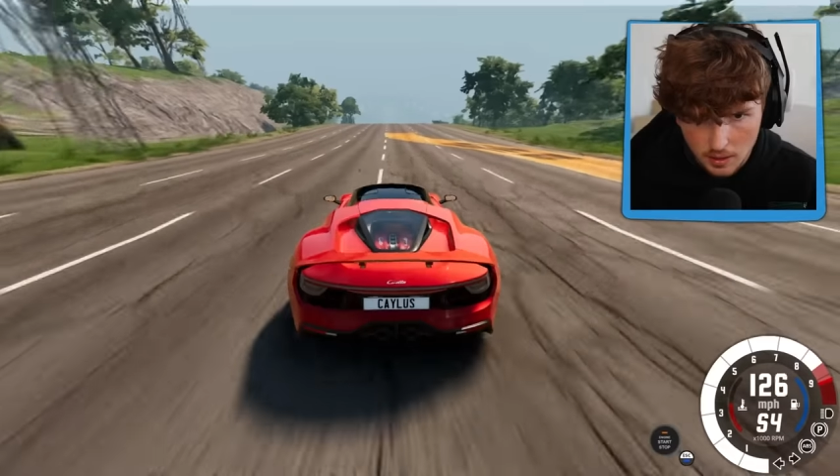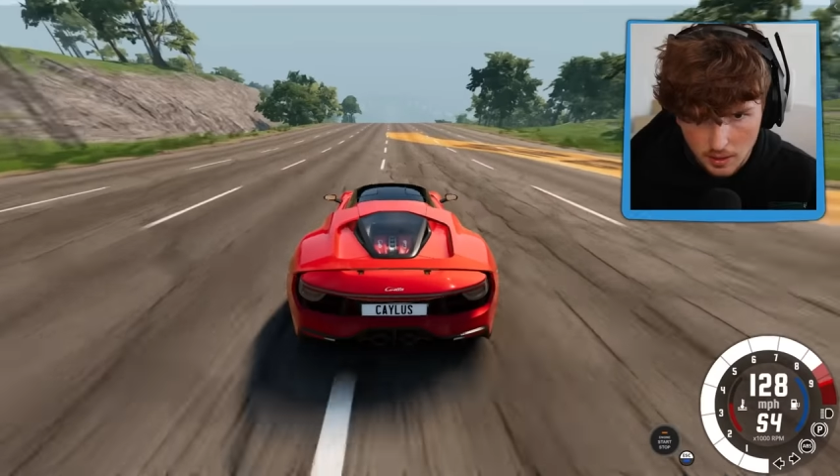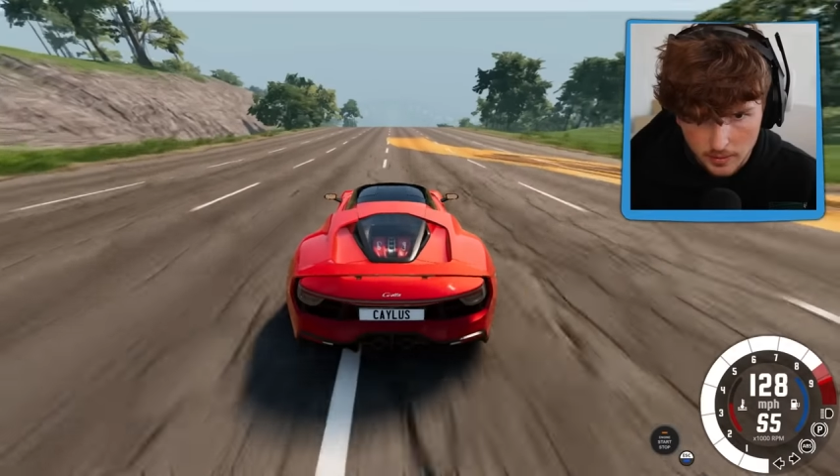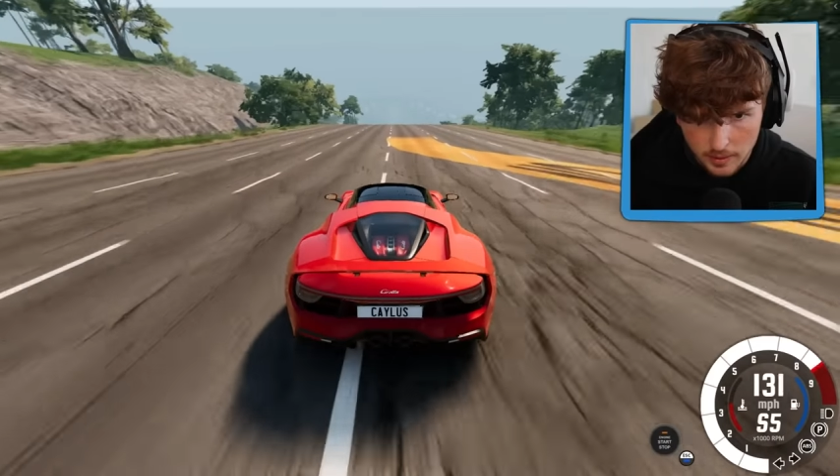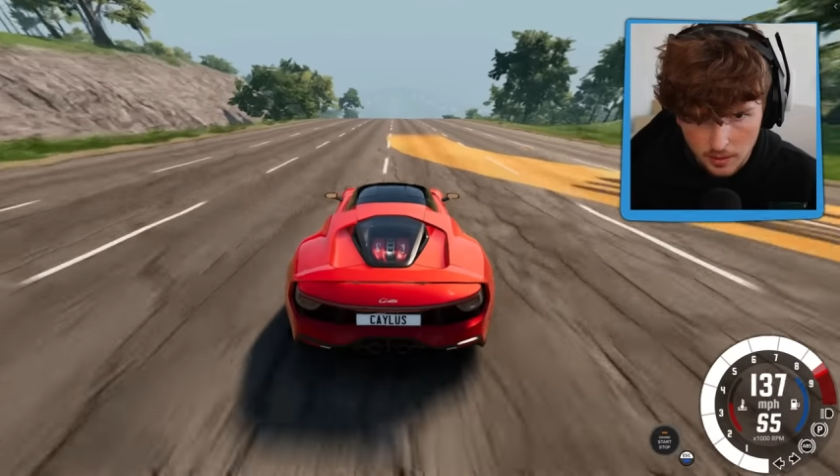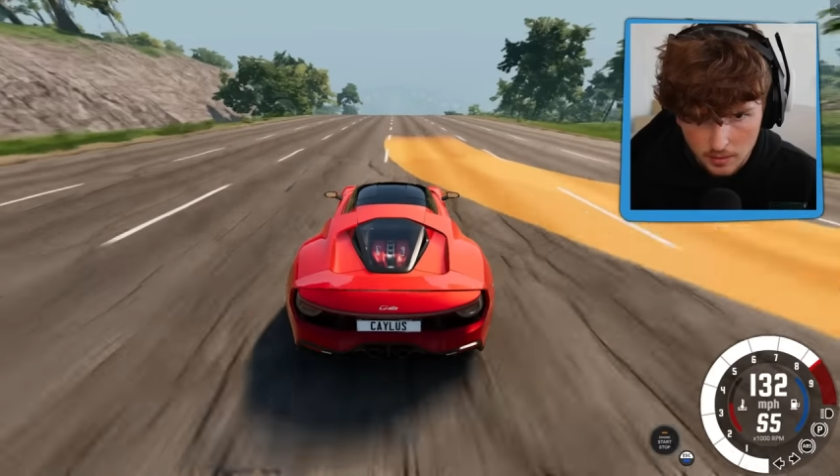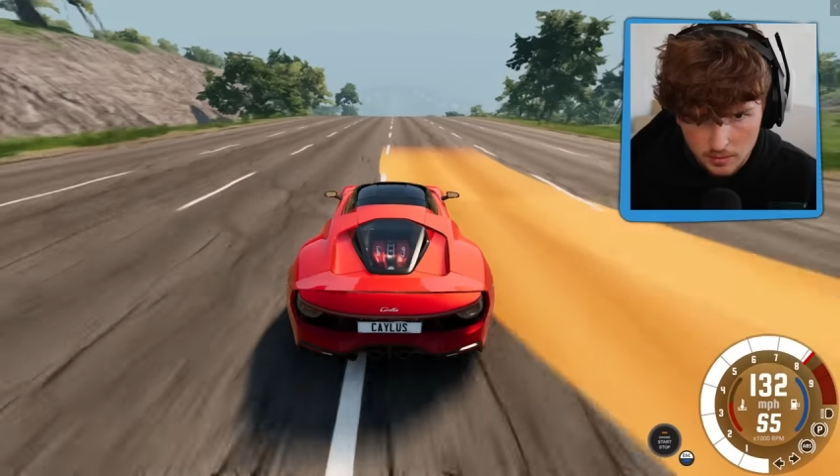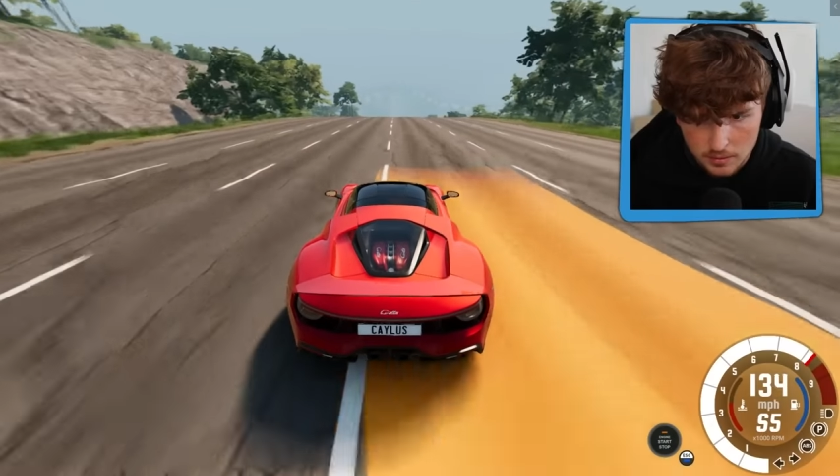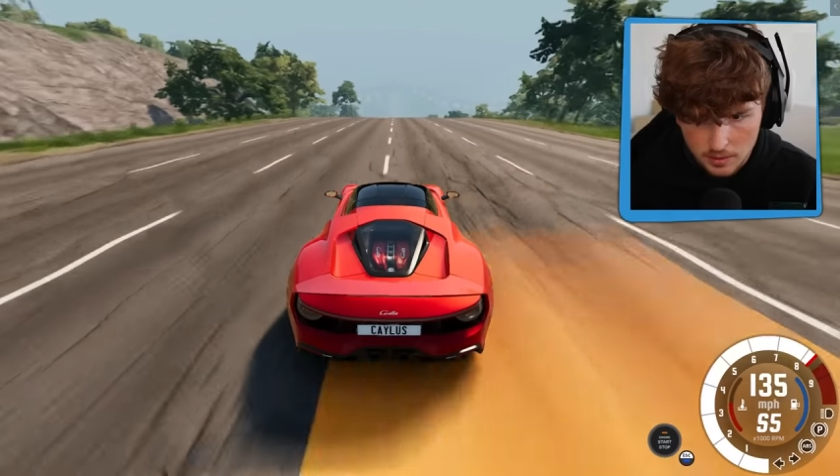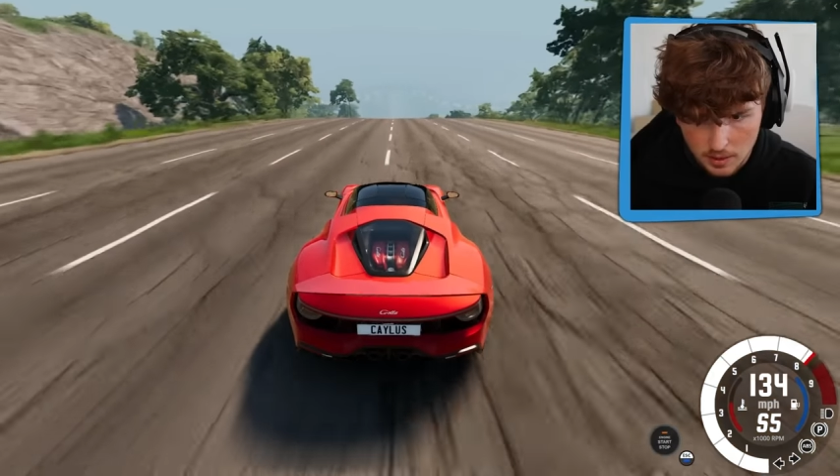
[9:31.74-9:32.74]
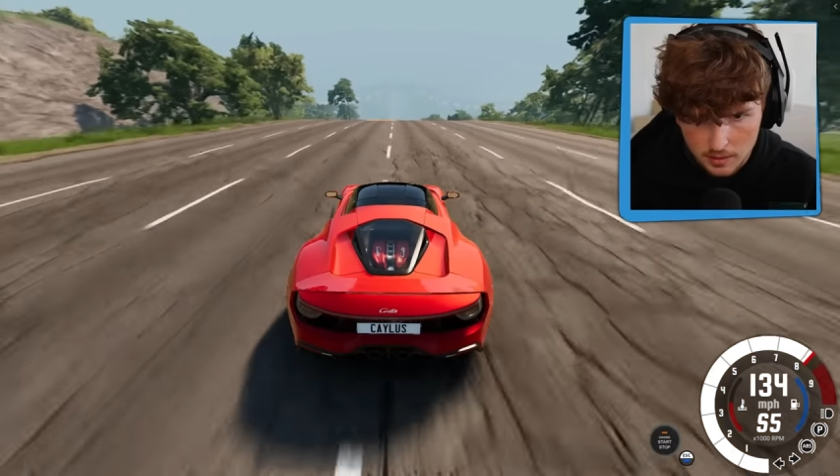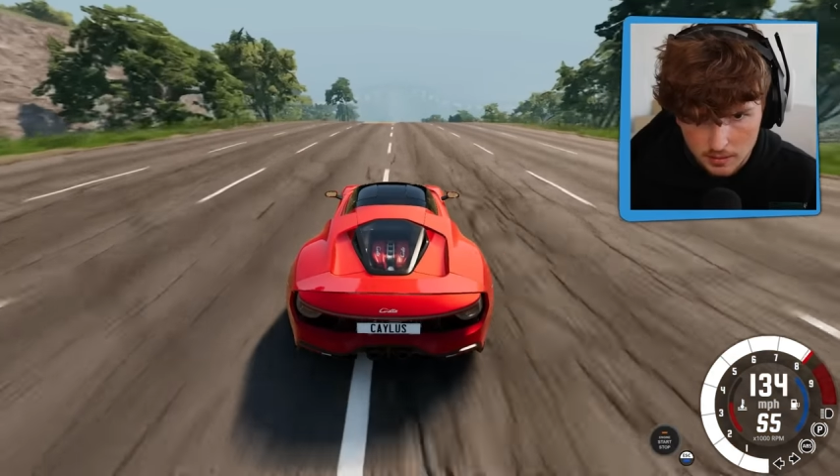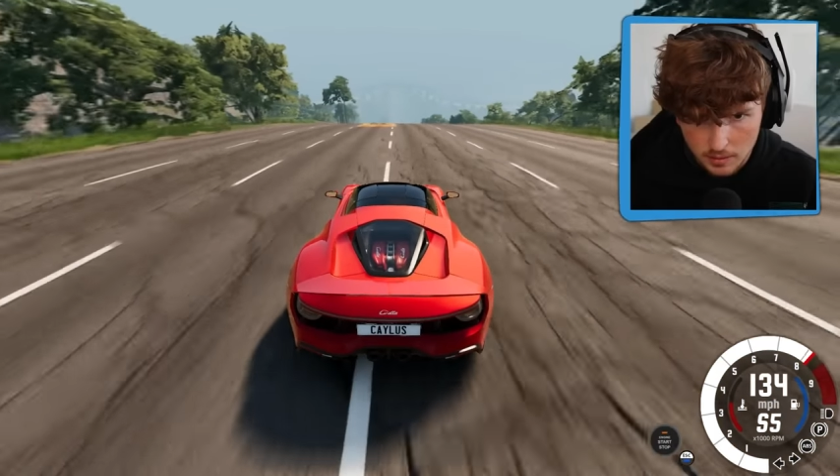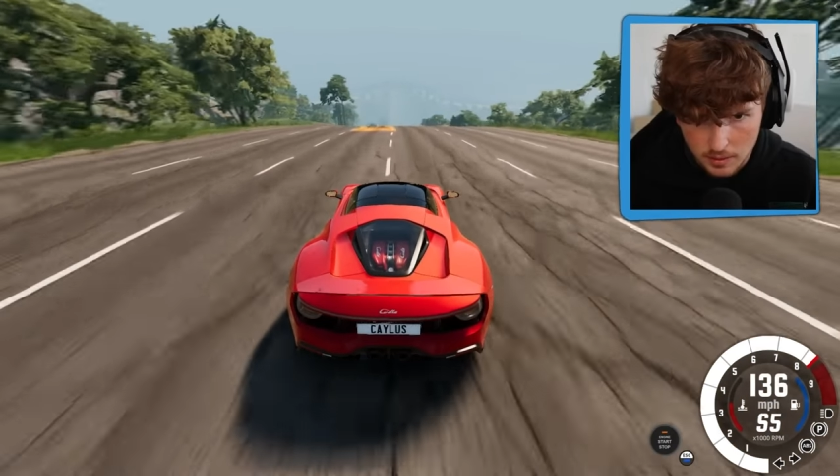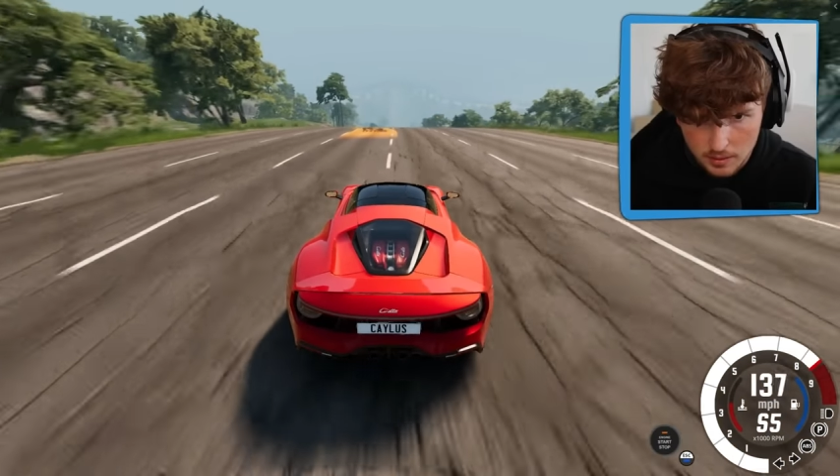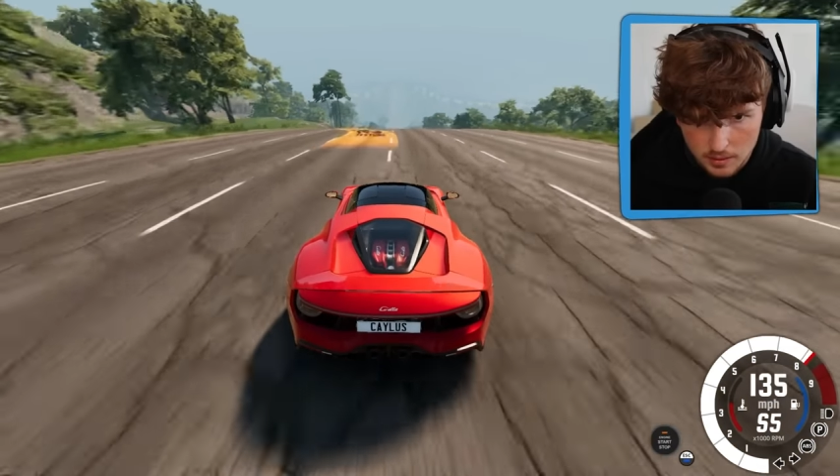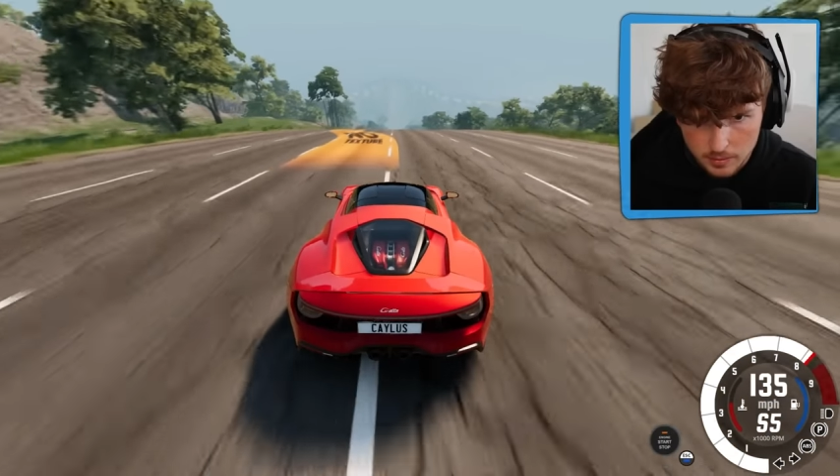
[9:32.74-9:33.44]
Okay, here we go, it's got, getting